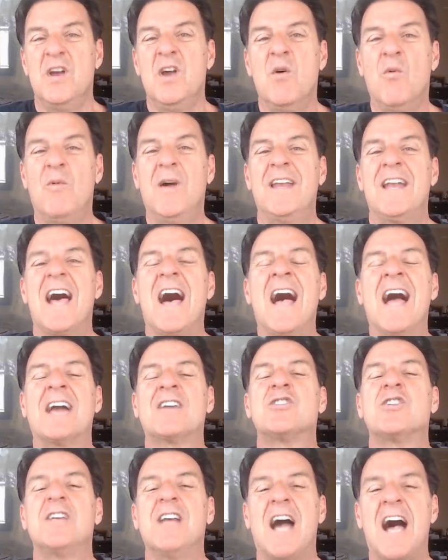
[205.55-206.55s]
when
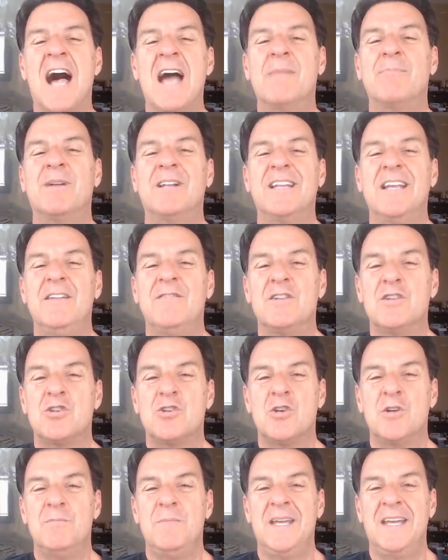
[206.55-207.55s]
actually I believe it
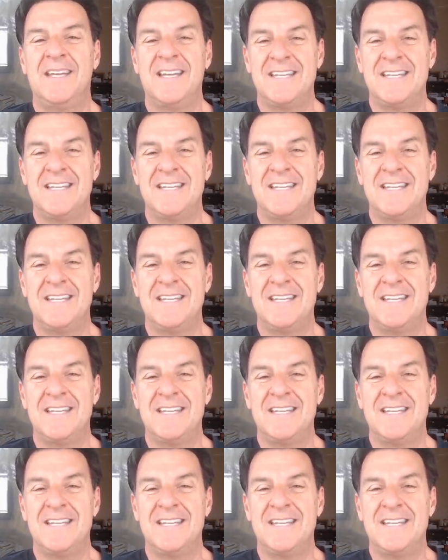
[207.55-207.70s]
should be an